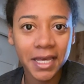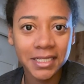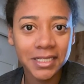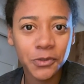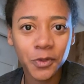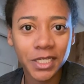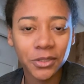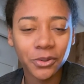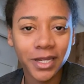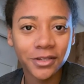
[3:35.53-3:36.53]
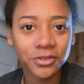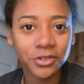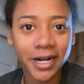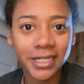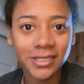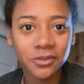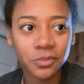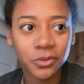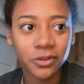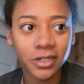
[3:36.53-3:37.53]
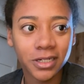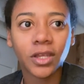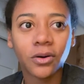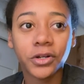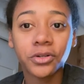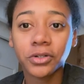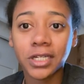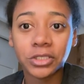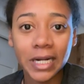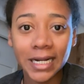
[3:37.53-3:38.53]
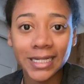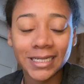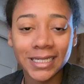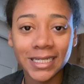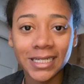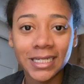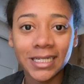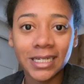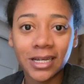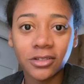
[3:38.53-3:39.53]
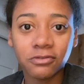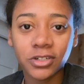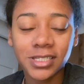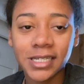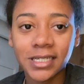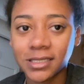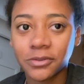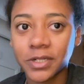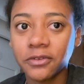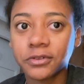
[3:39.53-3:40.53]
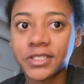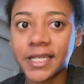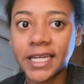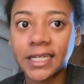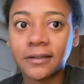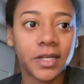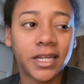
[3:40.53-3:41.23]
this video and you're trying snowboard, or you're gonna try, the first day is really frustrating.